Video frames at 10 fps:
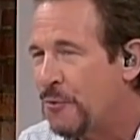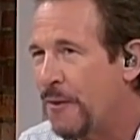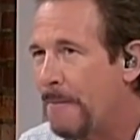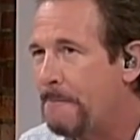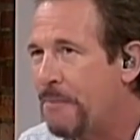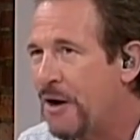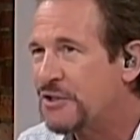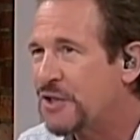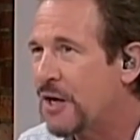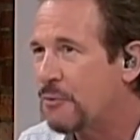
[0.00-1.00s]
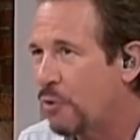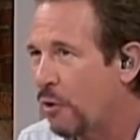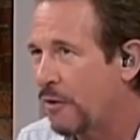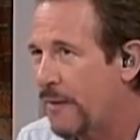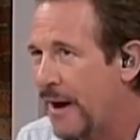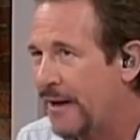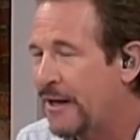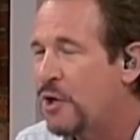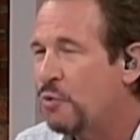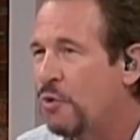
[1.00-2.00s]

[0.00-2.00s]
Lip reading: with a busted up quarterback